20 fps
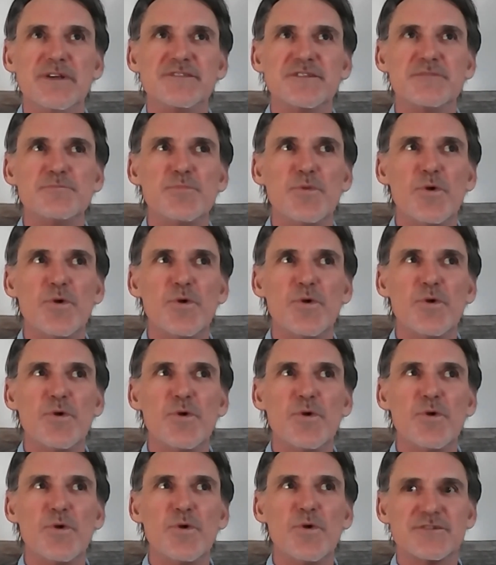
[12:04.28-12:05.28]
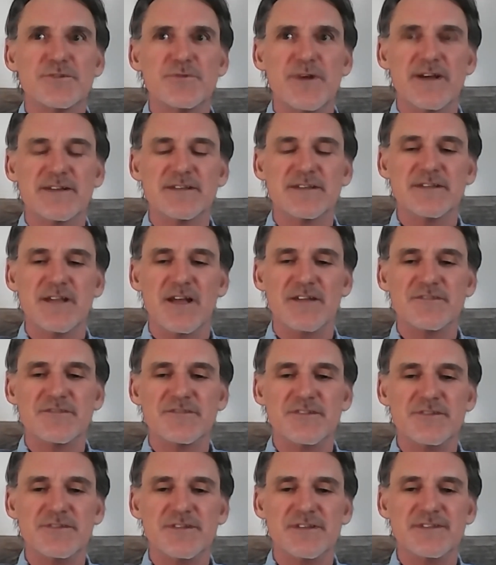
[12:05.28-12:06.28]
it's important to
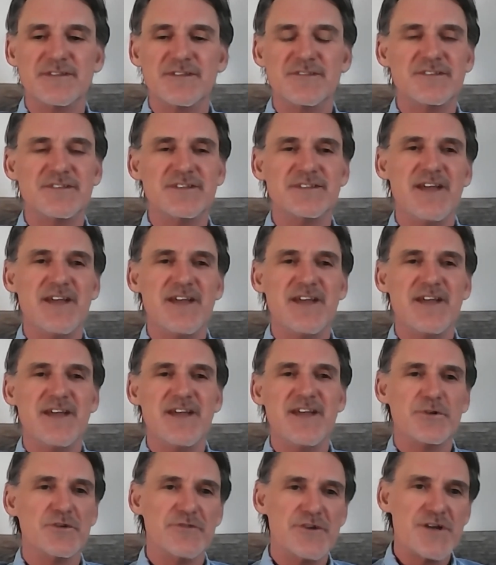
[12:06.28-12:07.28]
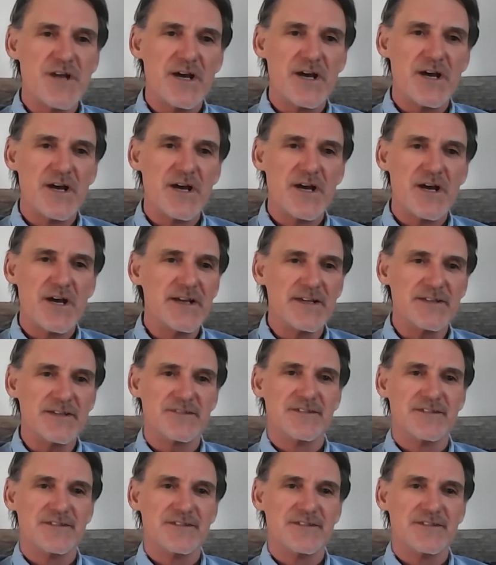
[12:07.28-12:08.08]
recognize too that this didn't happen overnight.